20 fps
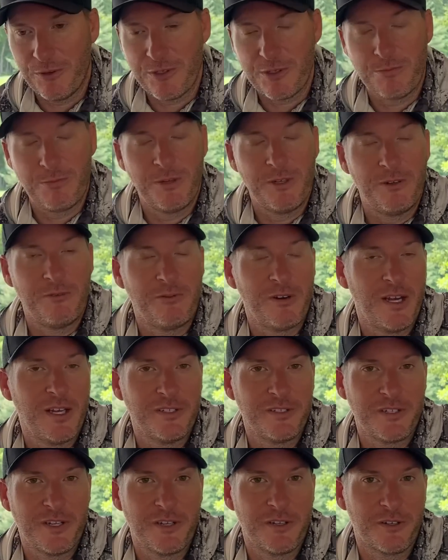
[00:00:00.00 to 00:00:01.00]
of spinning
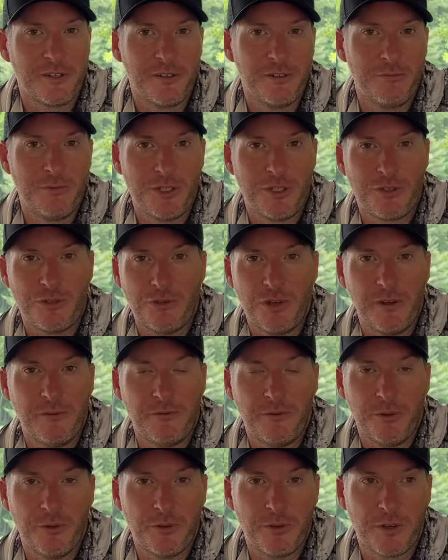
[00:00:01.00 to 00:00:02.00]
rods that are going to be straight
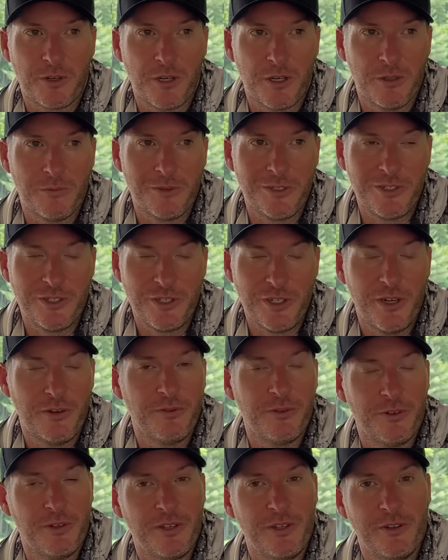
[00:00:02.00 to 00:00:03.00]
fluorocarbon.
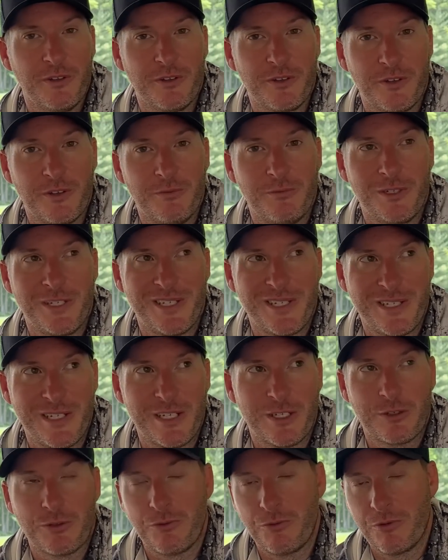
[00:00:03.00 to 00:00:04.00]
Generally, they're going to be
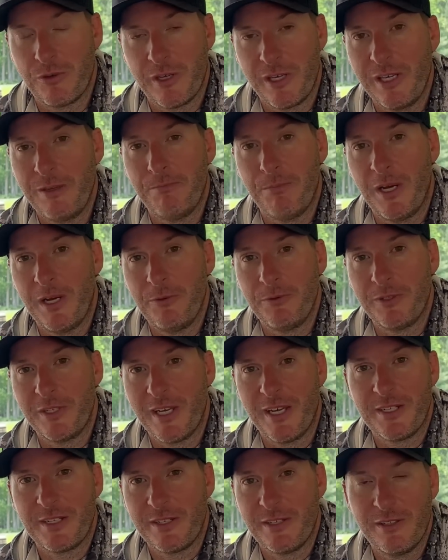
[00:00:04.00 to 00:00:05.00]
six or eight pound
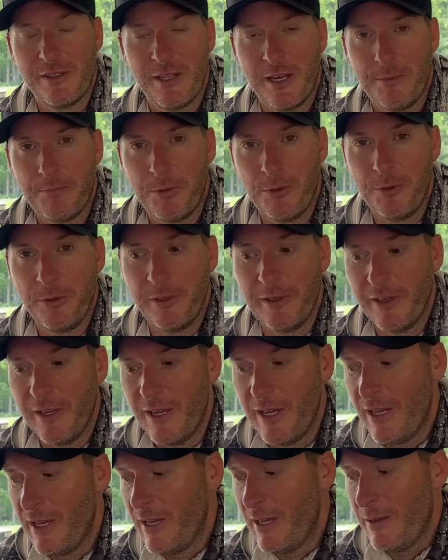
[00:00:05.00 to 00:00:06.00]
test at that point.
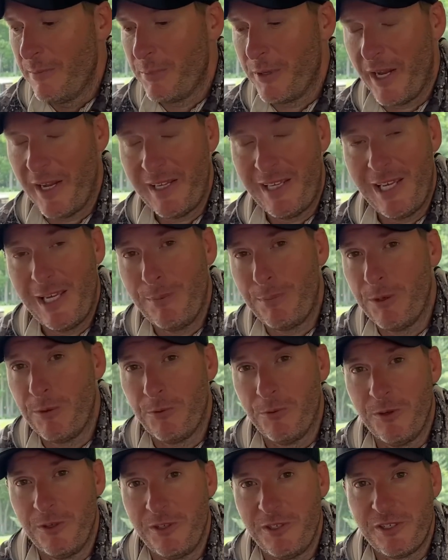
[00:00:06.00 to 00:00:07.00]
But I keep it
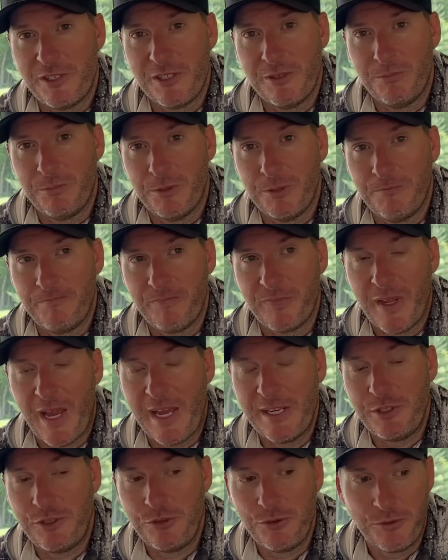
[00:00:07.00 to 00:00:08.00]
really simple.
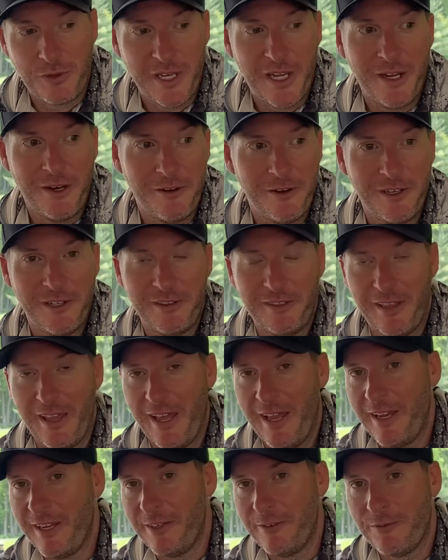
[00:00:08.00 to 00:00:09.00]
I do carry
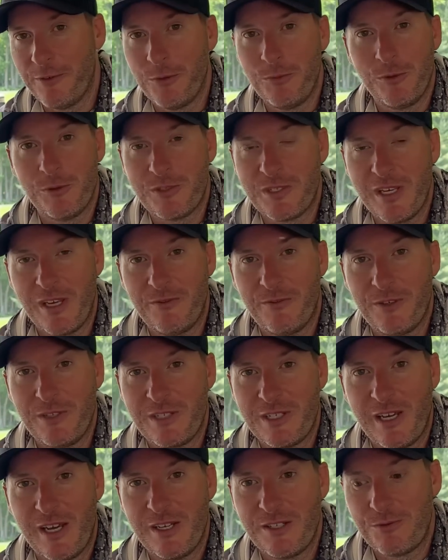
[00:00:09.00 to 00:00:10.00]
line of almost every
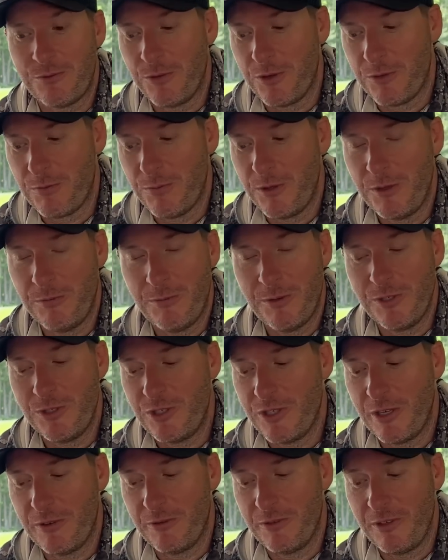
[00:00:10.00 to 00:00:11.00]
size with me, but
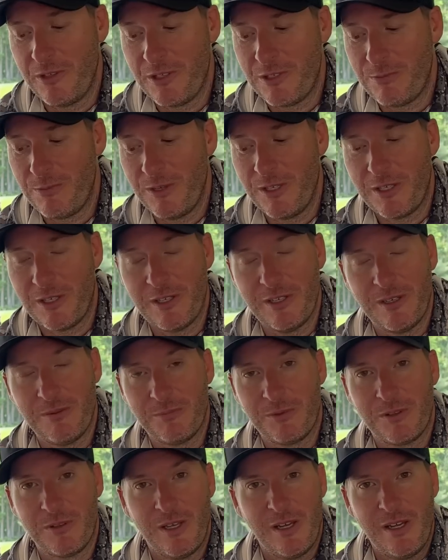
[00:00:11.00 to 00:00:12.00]
generally speaking,
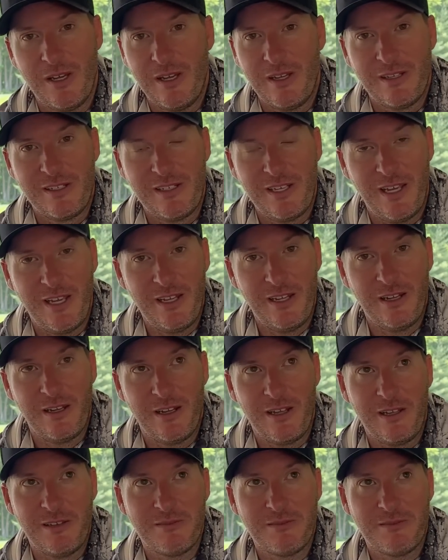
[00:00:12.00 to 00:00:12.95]
I'm ten,